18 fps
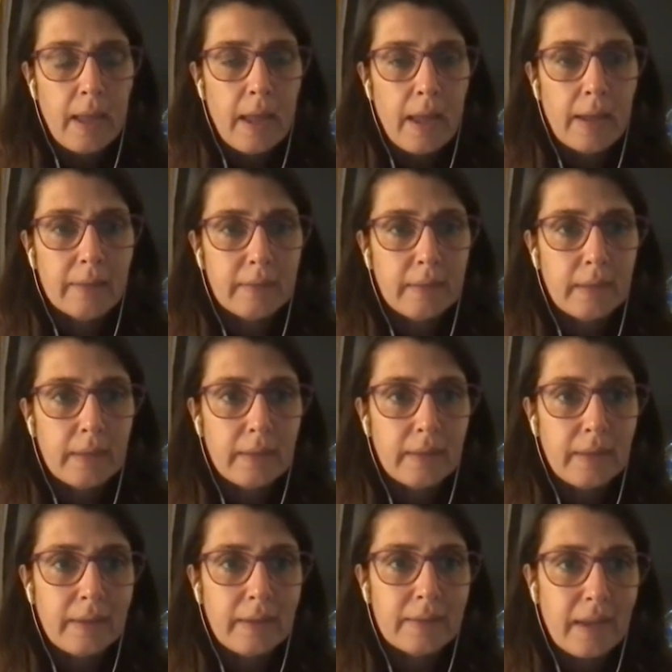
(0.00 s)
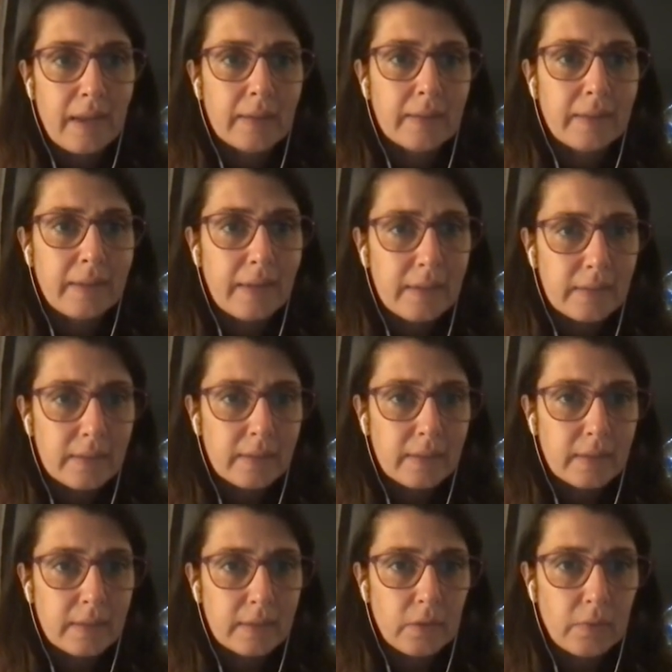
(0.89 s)
And the exact
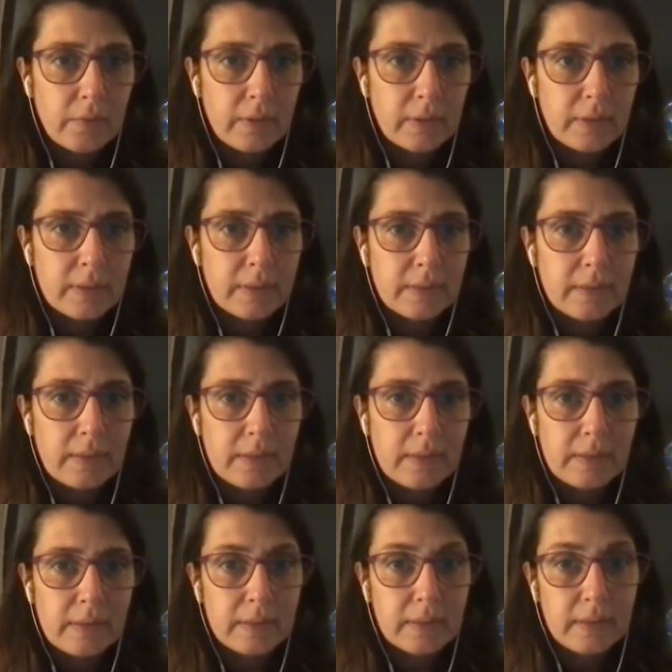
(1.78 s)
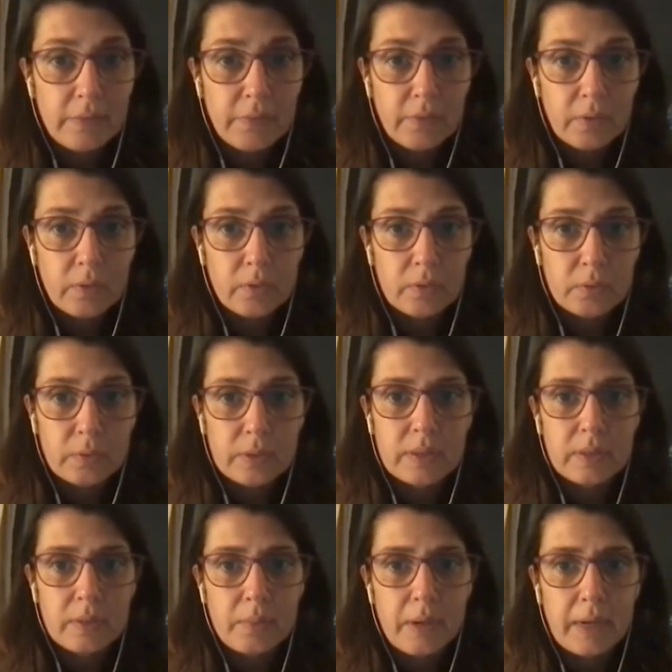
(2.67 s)
incidence of this disease is difficult to
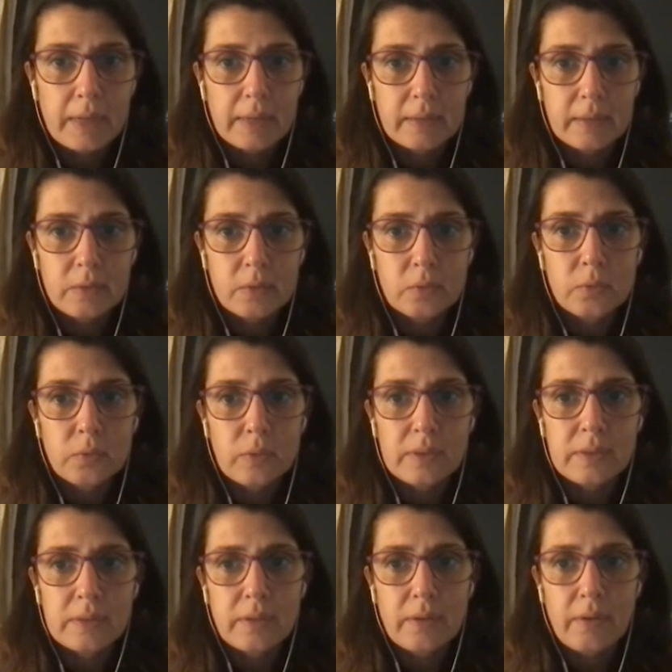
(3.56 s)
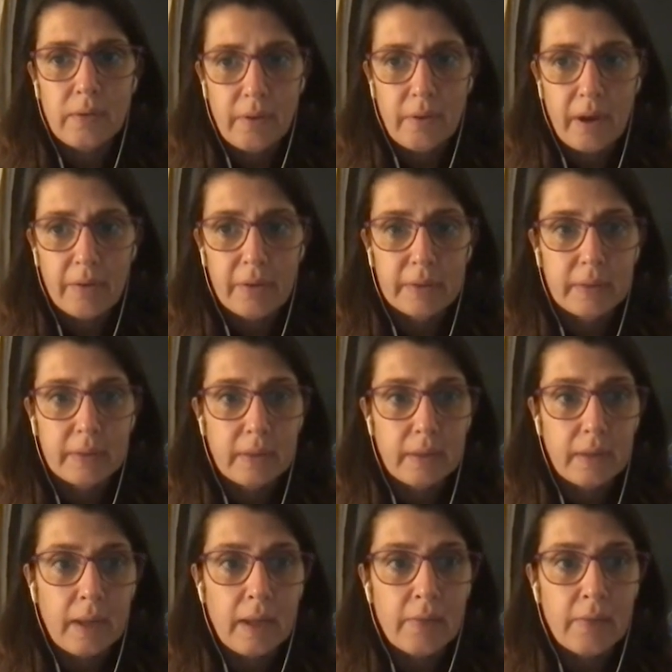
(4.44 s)
estimate due to its
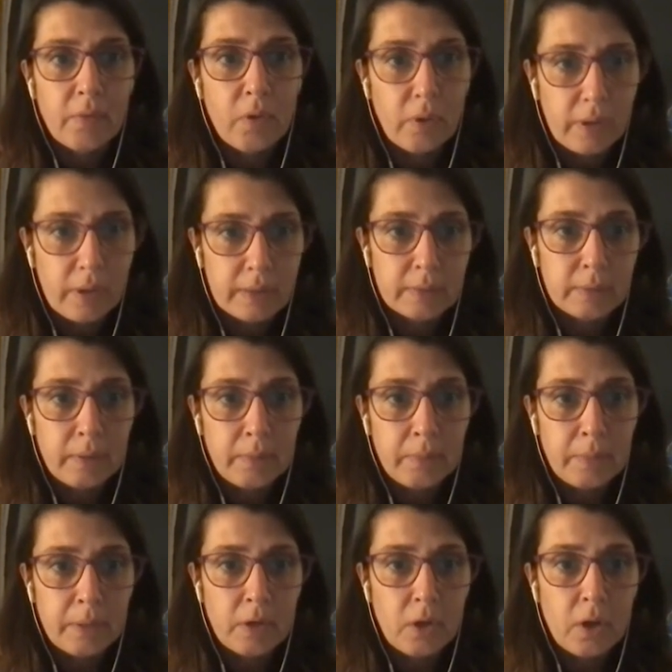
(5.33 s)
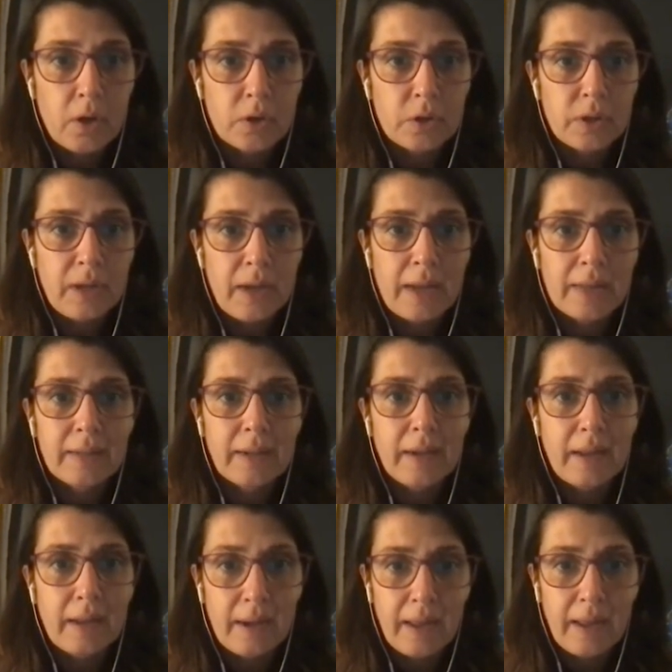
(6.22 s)
rarity, evolving terminology,
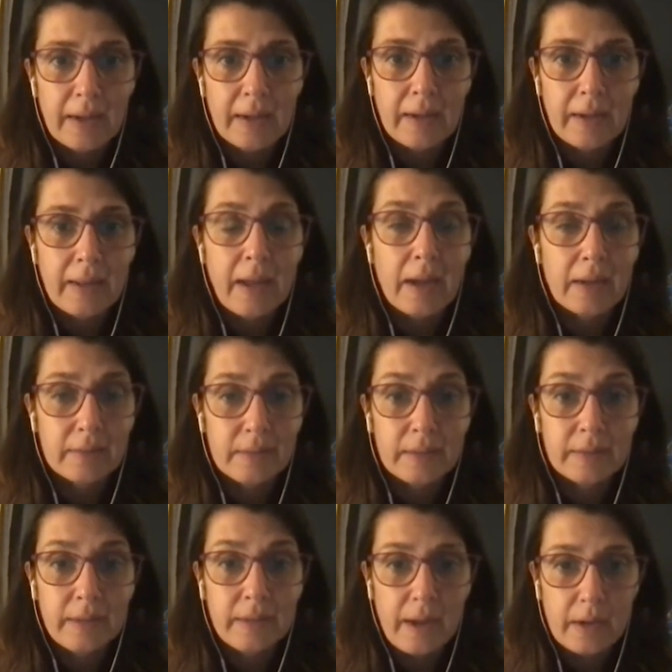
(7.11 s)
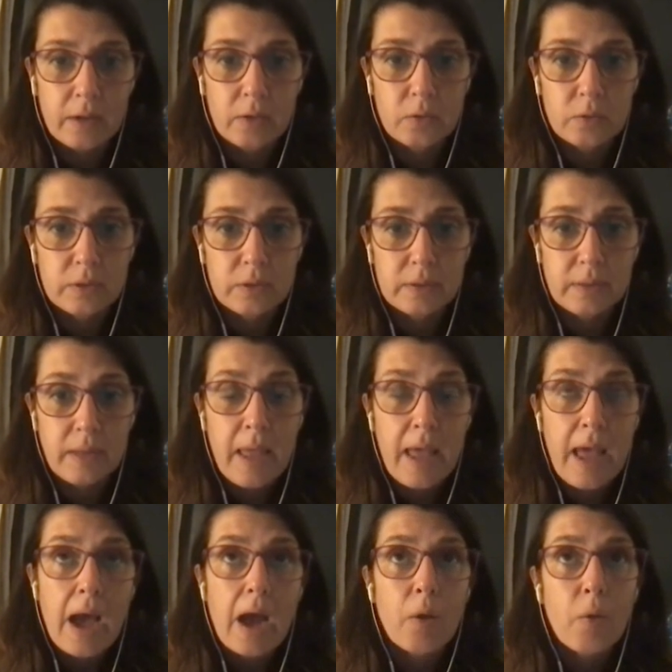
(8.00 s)
and likely underdiagnosis.
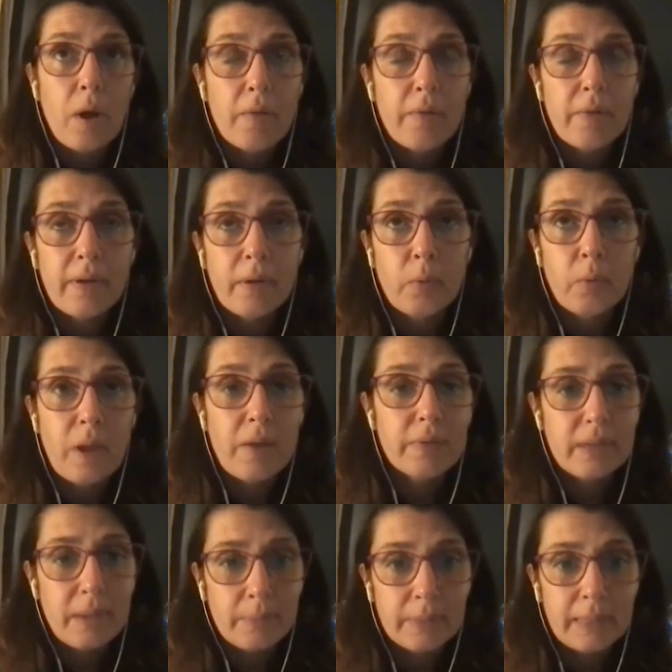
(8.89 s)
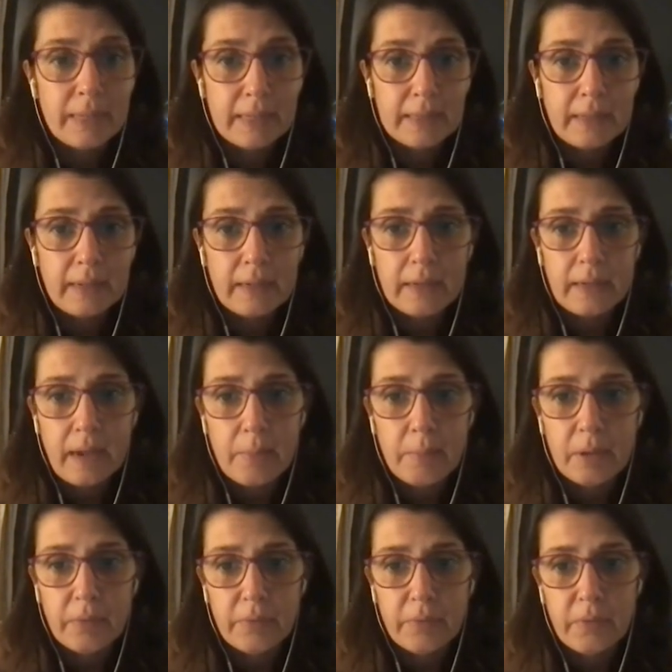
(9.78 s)
However, we have some data
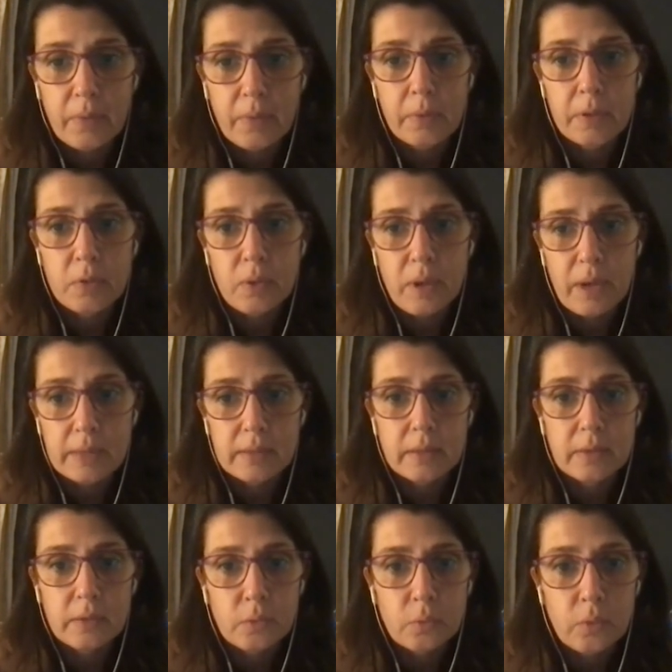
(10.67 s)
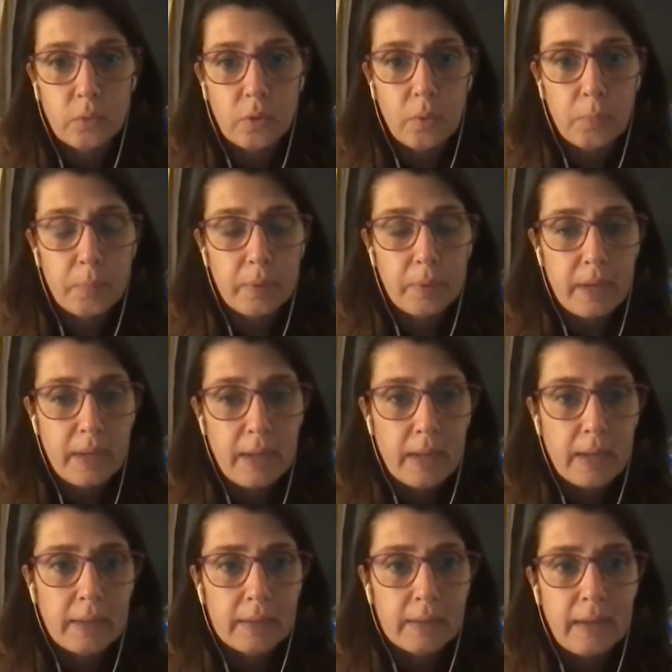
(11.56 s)
coming from US and Europe
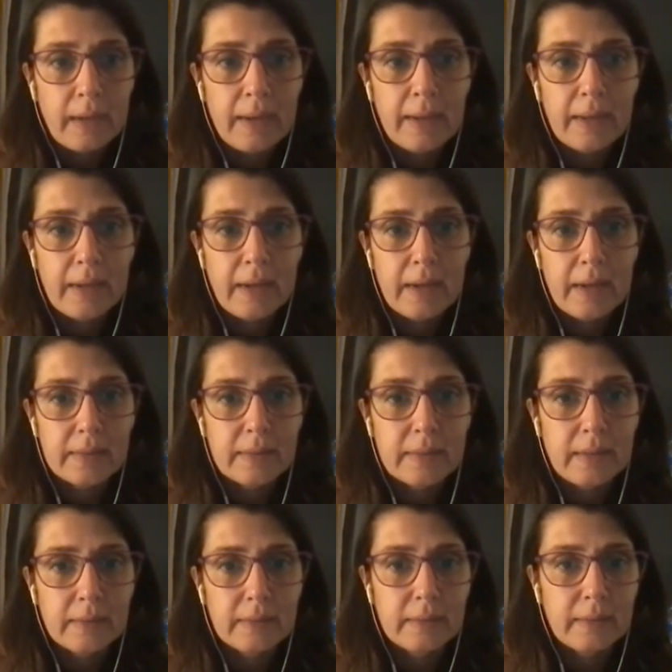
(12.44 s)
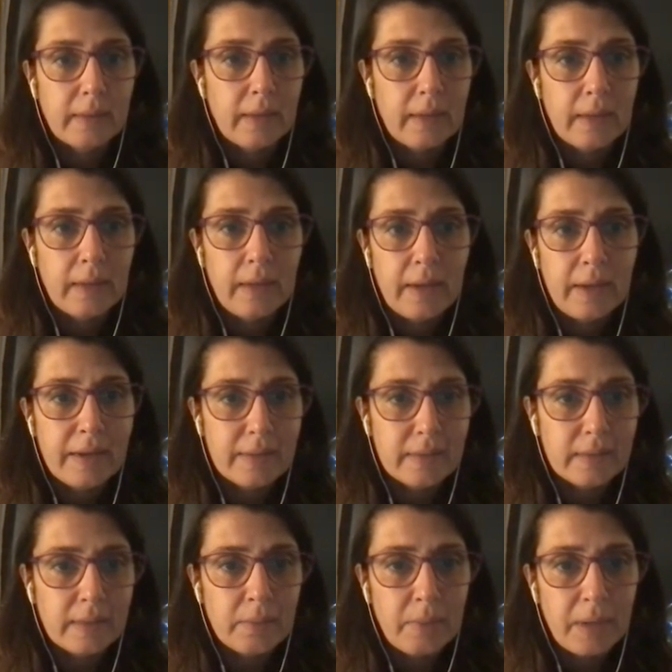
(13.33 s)
telling us that an
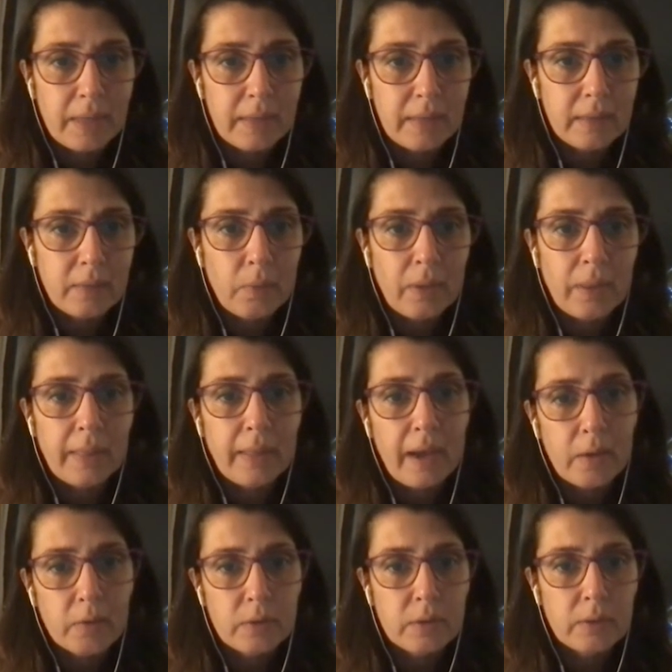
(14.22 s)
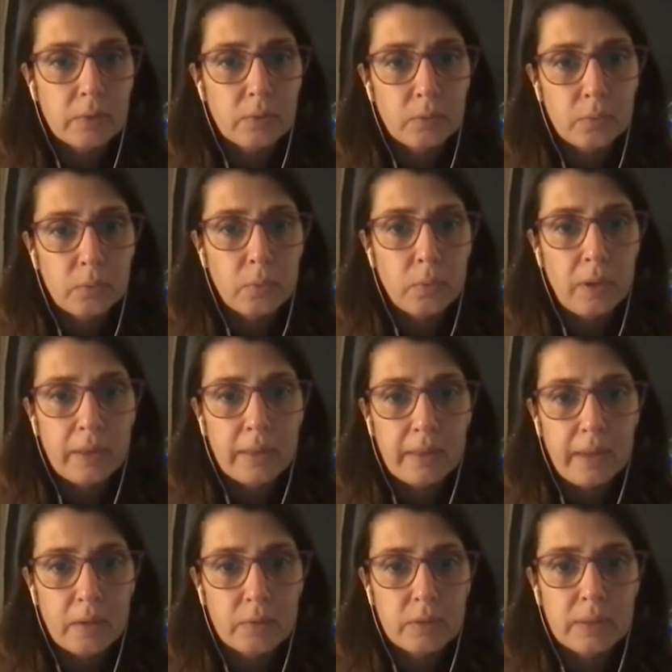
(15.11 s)
estimated 1,000 to
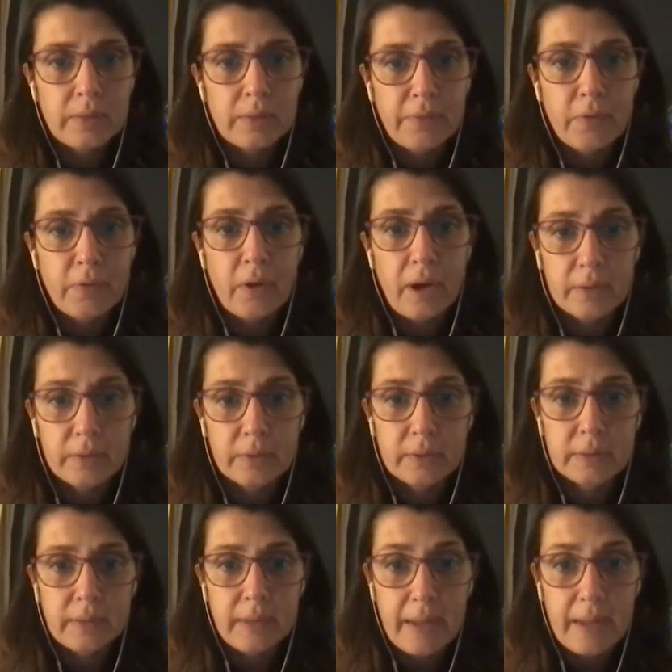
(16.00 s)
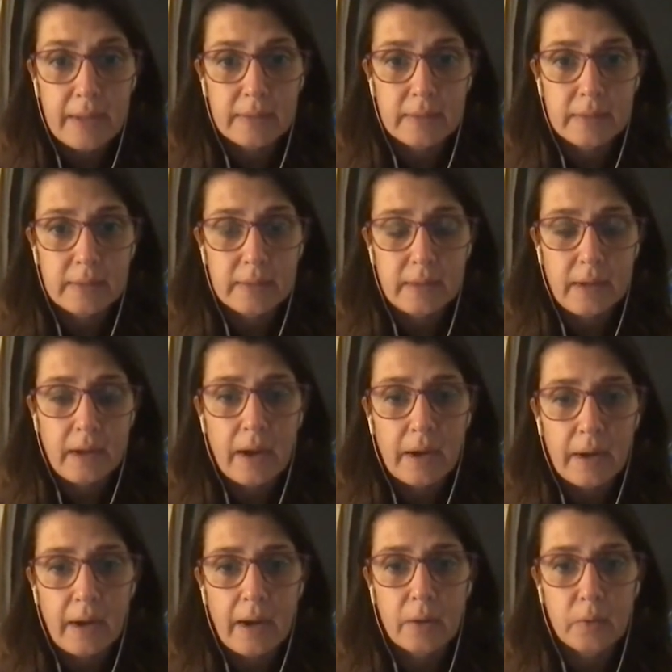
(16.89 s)
1,400 cases
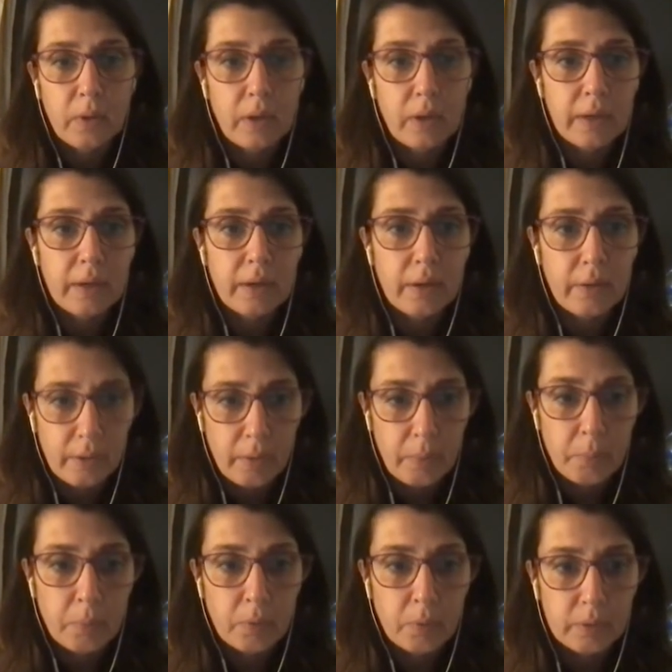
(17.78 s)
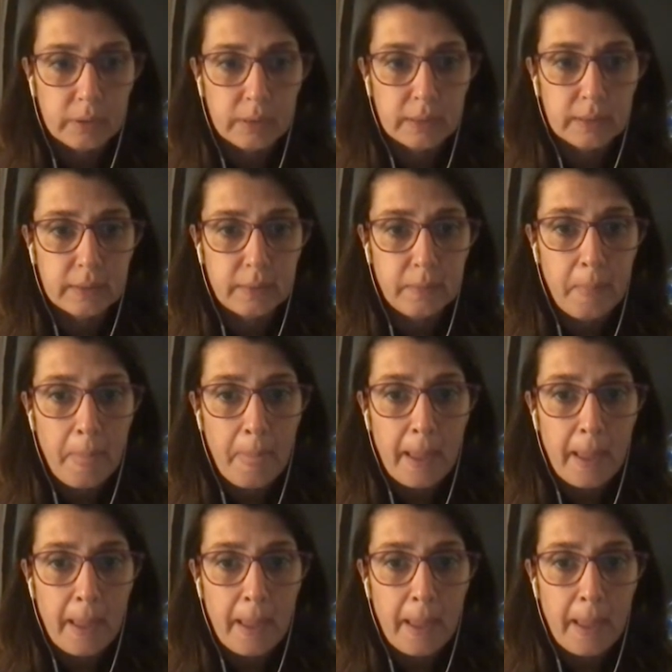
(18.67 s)
are annually reported.